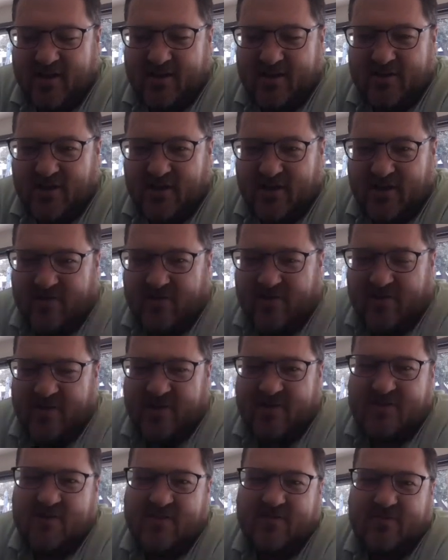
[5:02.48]
in general
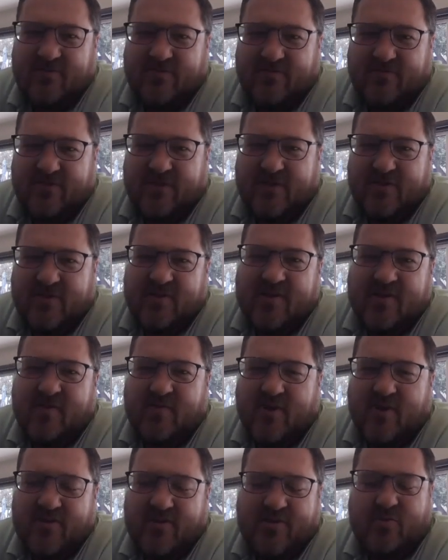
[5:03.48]
into features
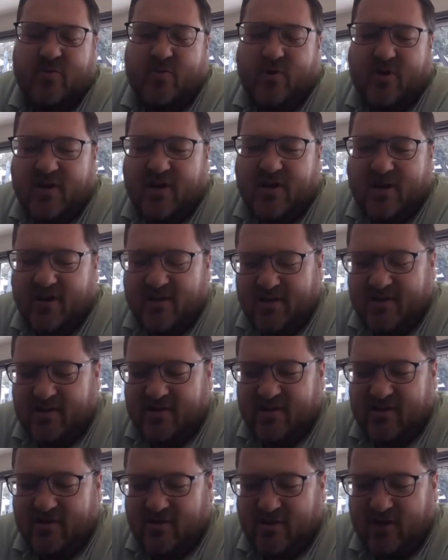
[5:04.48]
and whether they're working. And
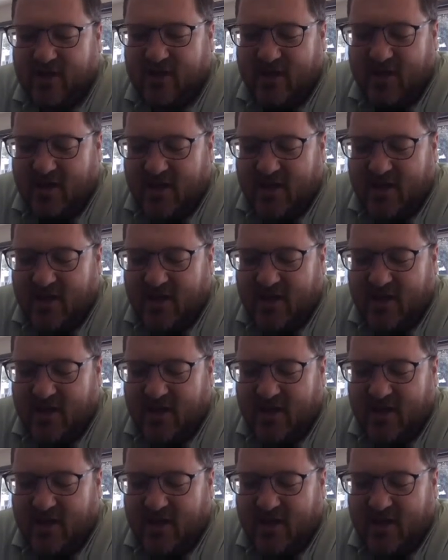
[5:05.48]
so